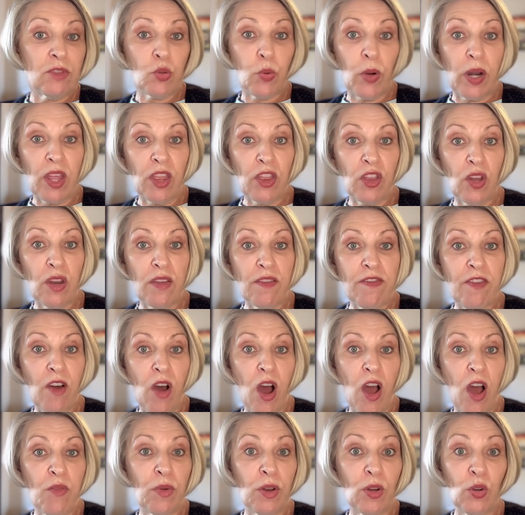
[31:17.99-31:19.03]

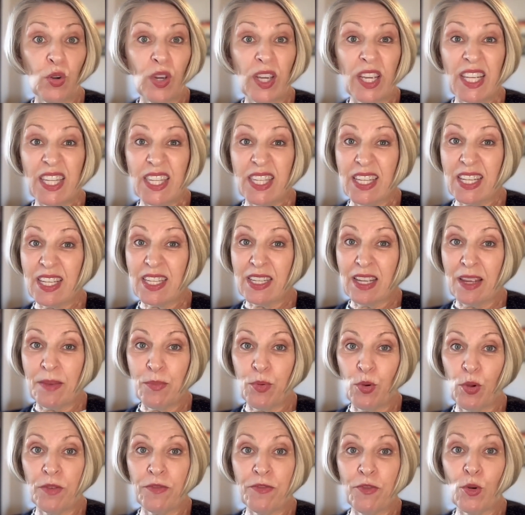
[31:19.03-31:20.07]
2035, we're looking at
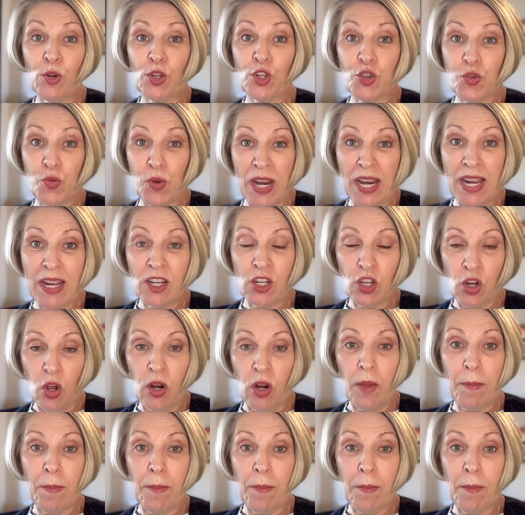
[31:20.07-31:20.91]
$16.4 trillion